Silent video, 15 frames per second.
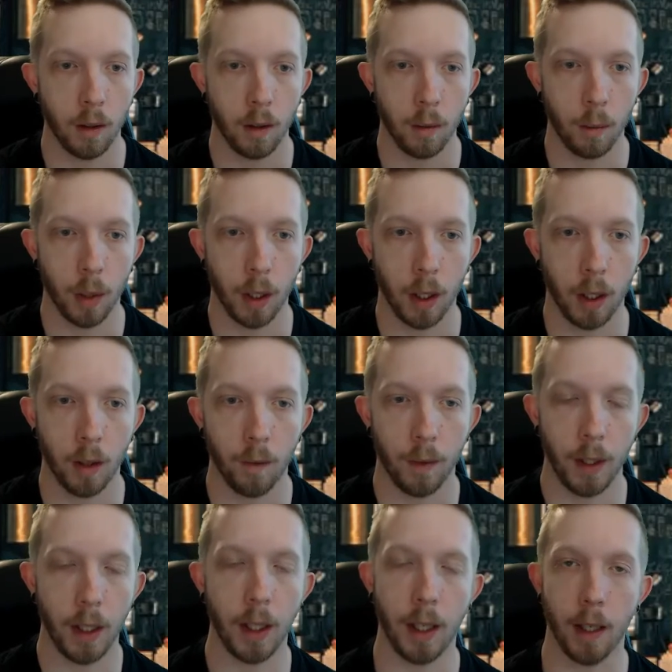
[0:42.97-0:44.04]
But uh,
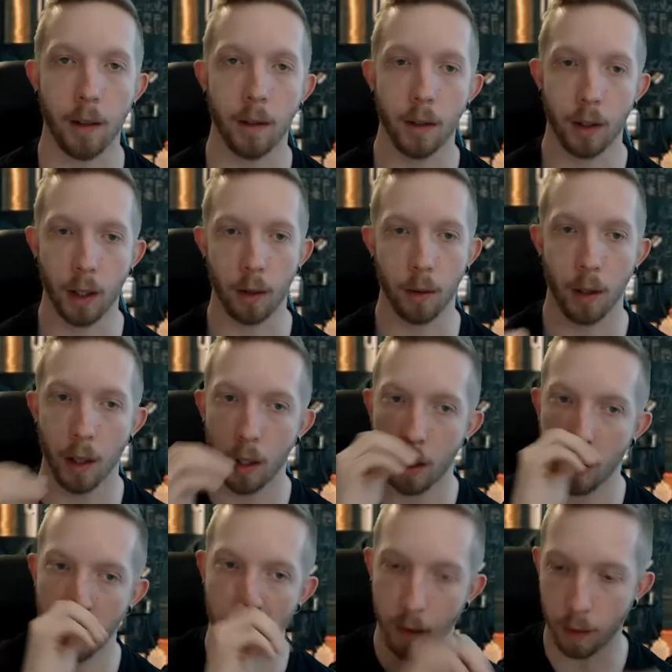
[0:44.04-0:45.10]
anyhow, so
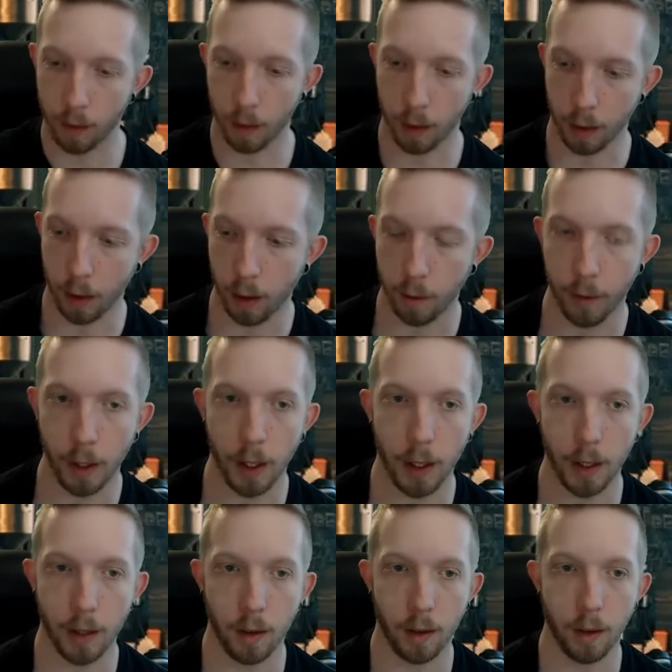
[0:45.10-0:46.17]
the coffee
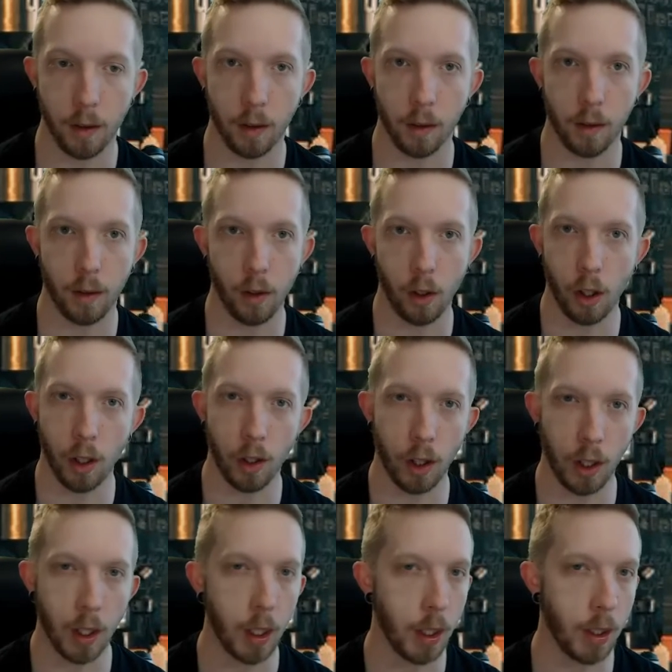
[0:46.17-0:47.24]
is
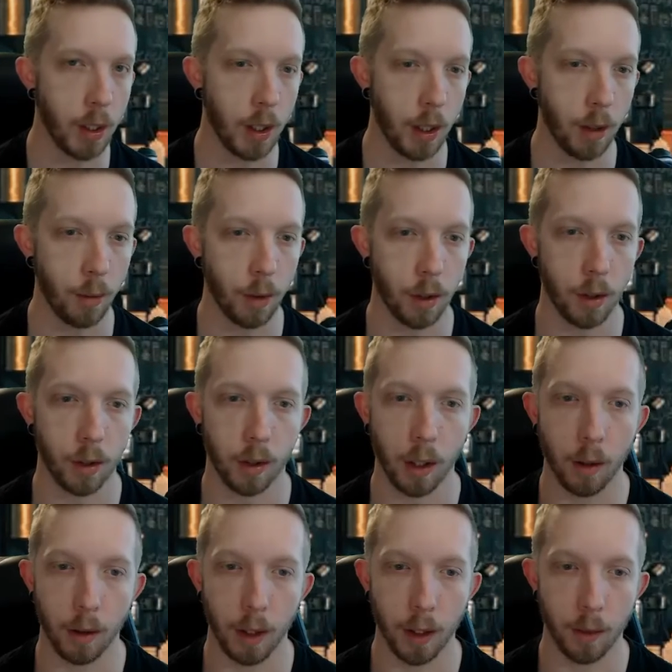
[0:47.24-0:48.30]
GGET, which is
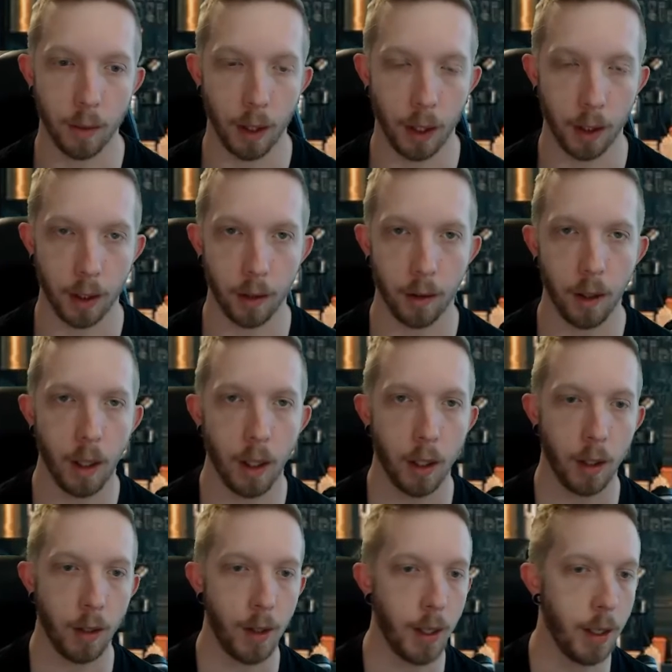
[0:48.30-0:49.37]
Go Get 'em Tiger.
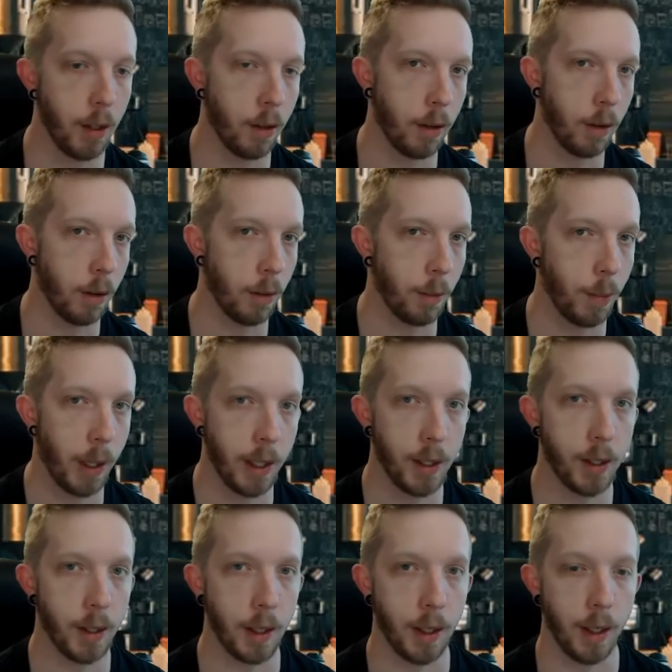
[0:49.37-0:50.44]
They are
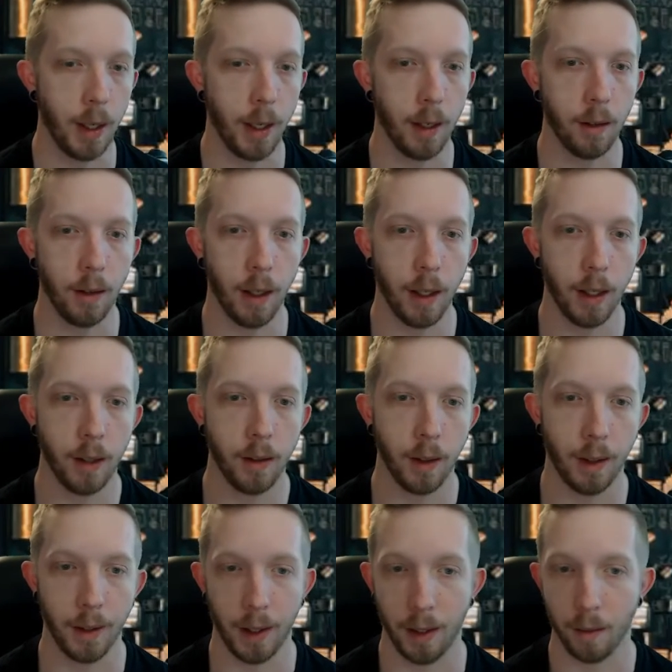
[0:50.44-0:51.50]
based in LA
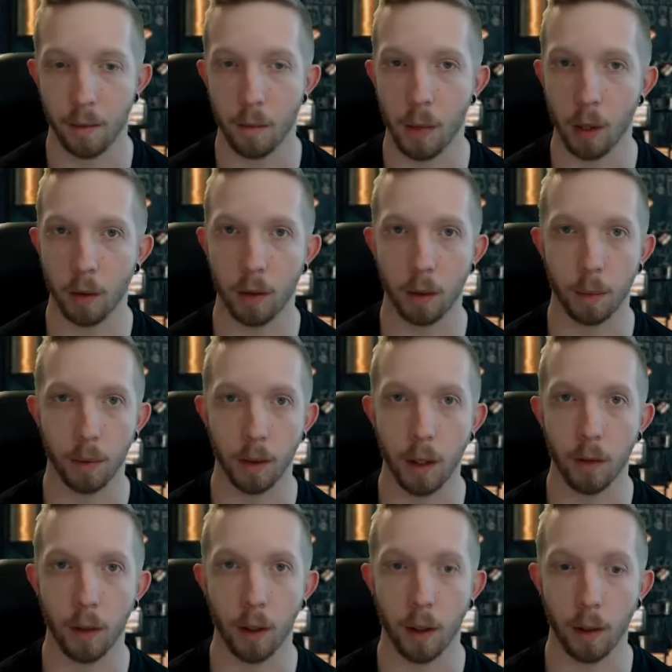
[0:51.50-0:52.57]
and they have multiple
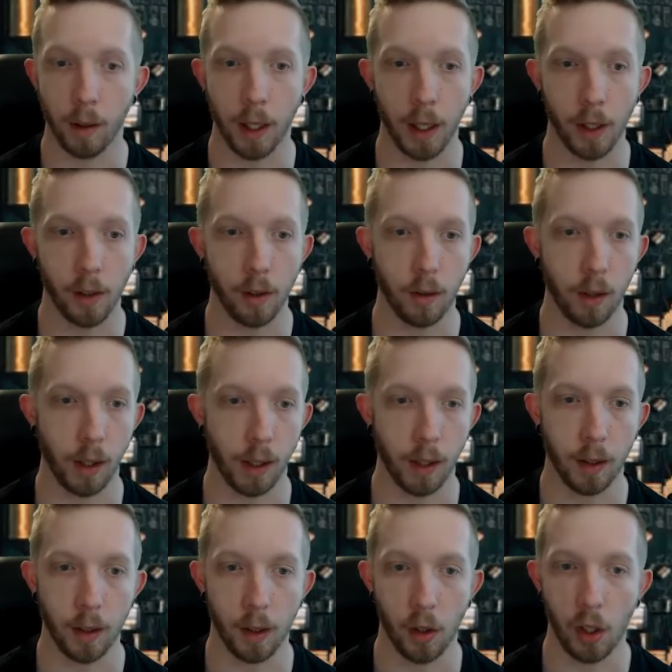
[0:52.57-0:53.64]
different locations, like at
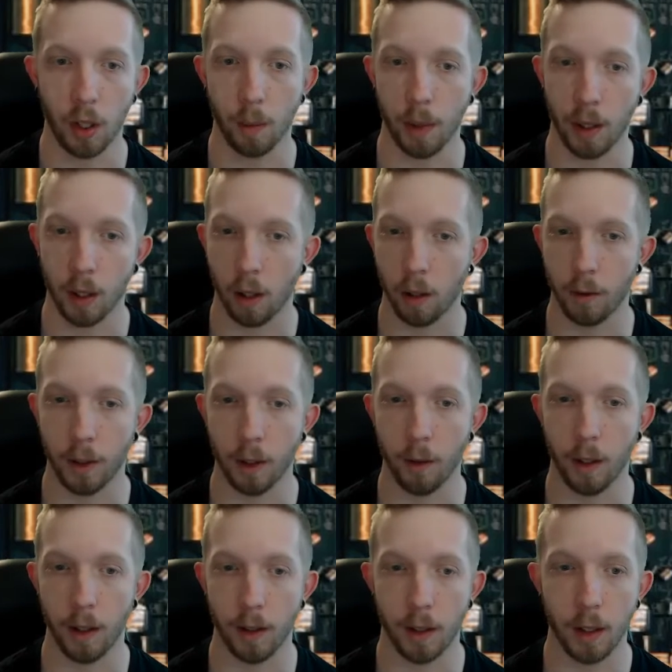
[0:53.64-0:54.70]
the G&B Coffee
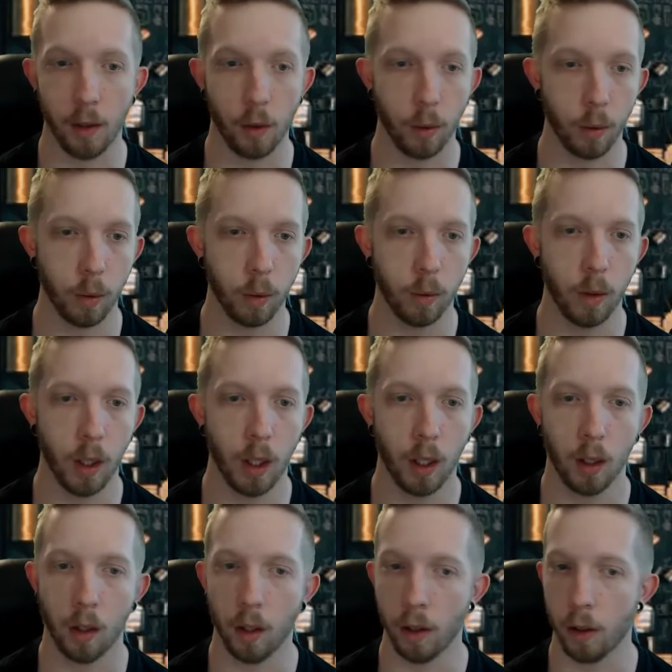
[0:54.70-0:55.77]
Grand Central,
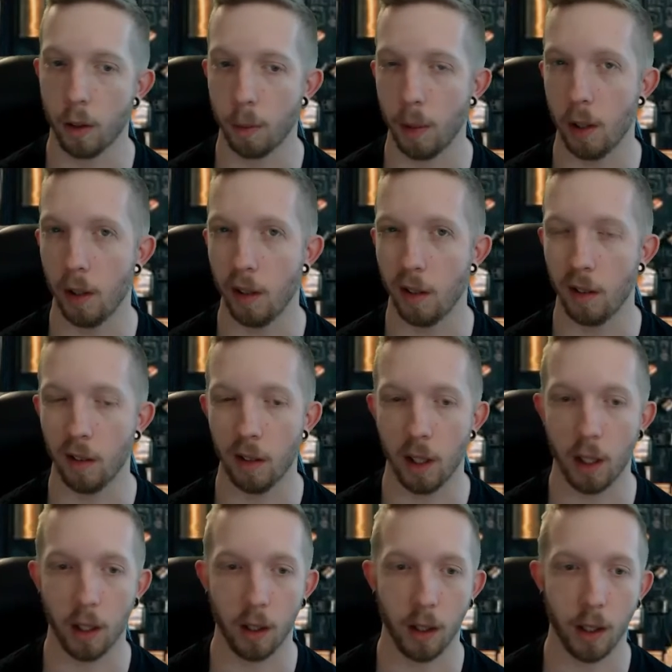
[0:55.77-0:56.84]
Larchmont,
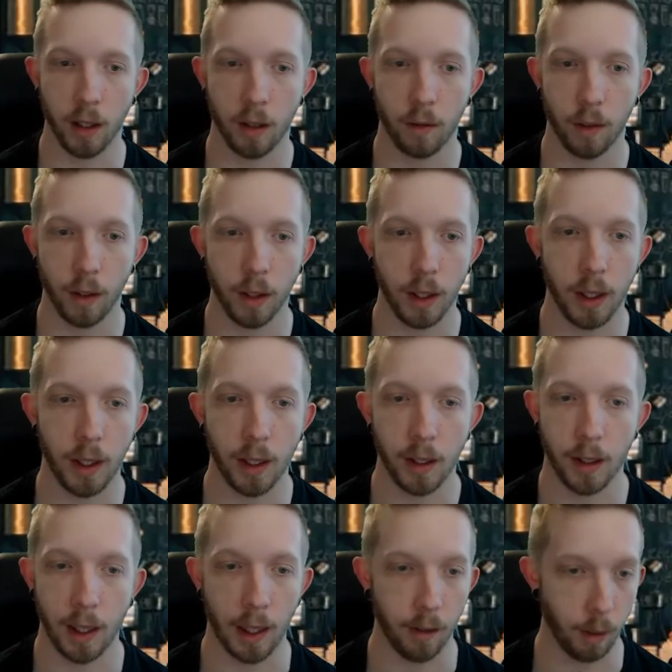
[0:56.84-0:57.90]
uh, Los Feliz,
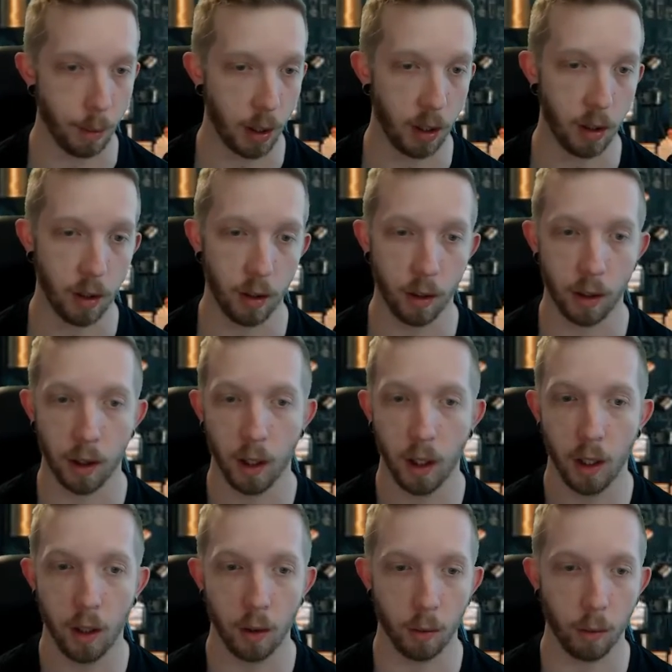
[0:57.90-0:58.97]
Highland Park,
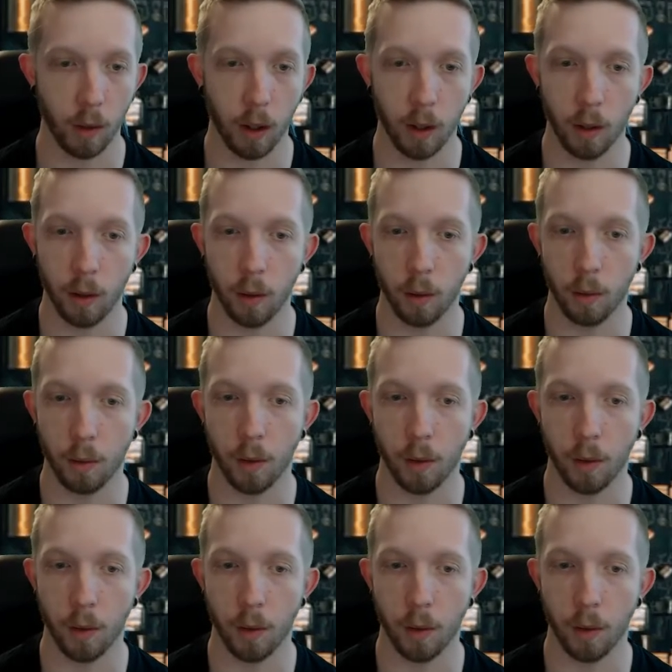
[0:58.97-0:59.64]
Row.